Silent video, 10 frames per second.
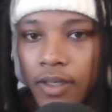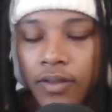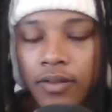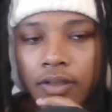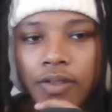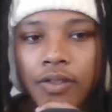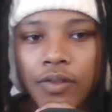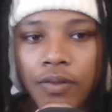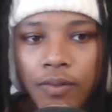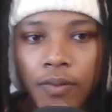So there's
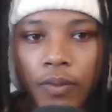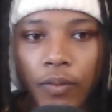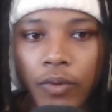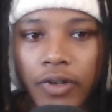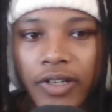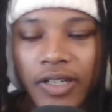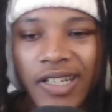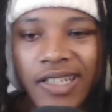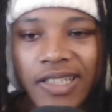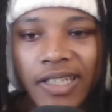this one
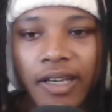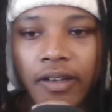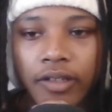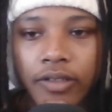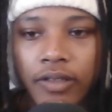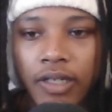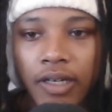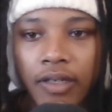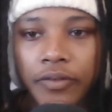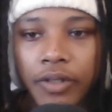indie character that
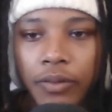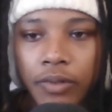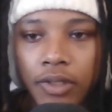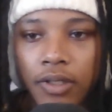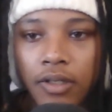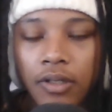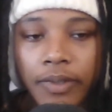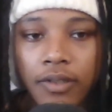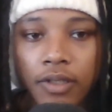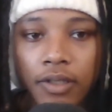I really want to talk
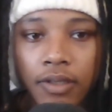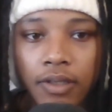about today.